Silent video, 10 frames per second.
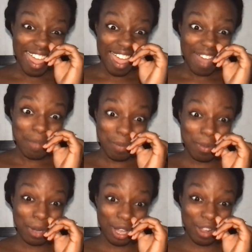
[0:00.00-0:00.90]
been
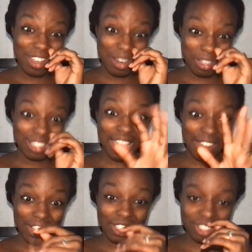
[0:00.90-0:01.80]
putting out there with the
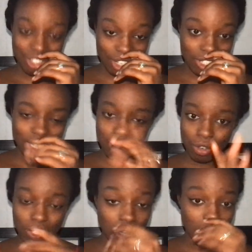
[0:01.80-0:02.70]
Adventist Church. Let's
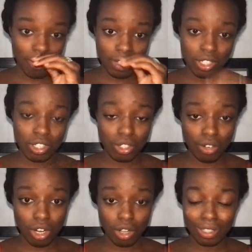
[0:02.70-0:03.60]
focus on the Adventist Church right
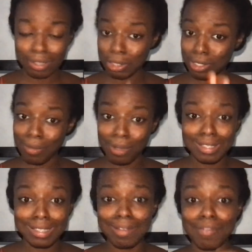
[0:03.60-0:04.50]
now, especially the ones
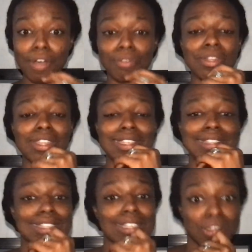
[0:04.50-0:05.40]
involved with this
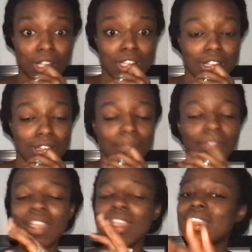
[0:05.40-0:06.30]
situation.
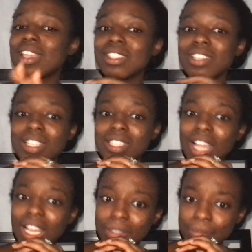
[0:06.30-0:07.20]
Let's change
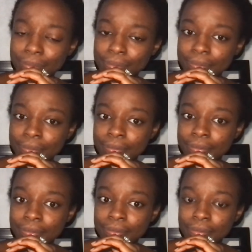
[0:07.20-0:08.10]
that.
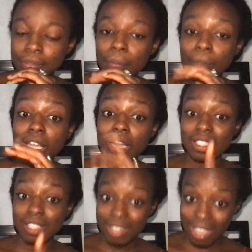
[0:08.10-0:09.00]
But here's the
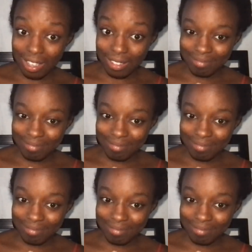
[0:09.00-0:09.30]
thing.